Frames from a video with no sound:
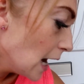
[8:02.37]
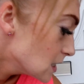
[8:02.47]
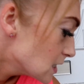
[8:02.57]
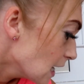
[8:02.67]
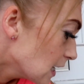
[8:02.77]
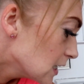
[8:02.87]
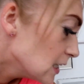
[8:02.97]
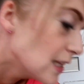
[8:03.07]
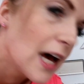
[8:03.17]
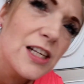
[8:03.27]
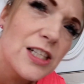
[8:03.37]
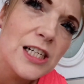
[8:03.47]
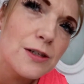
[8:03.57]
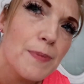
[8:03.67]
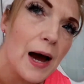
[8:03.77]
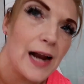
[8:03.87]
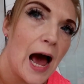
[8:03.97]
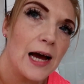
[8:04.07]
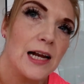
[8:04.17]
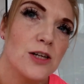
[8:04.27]
And secondly, that they didn't bat an
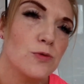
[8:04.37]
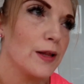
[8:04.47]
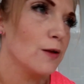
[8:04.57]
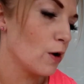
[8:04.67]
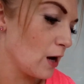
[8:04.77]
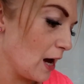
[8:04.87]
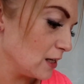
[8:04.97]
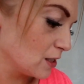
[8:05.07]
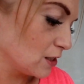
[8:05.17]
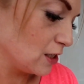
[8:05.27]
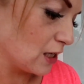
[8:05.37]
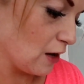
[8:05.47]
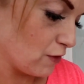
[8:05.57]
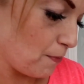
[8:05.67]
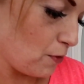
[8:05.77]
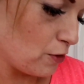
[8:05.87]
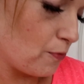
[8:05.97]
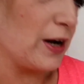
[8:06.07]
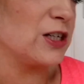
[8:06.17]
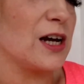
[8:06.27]
eyelid when they were asked to give their blood
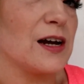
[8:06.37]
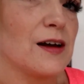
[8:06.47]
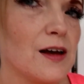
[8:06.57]
pressure.